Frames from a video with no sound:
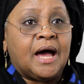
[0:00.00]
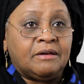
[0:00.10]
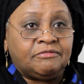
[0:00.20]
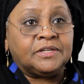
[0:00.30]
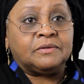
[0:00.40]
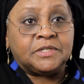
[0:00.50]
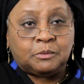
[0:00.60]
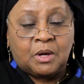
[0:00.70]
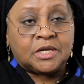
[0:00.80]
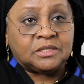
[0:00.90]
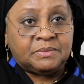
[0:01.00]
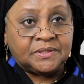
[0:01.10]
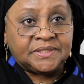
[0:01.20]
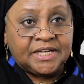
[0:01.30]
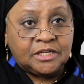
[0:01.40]
I feel a
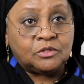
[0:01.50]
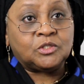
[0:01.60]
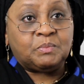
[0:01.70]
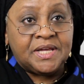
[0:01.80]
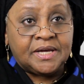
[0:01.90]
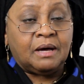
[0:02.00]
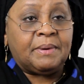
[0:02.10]
responsibility to speak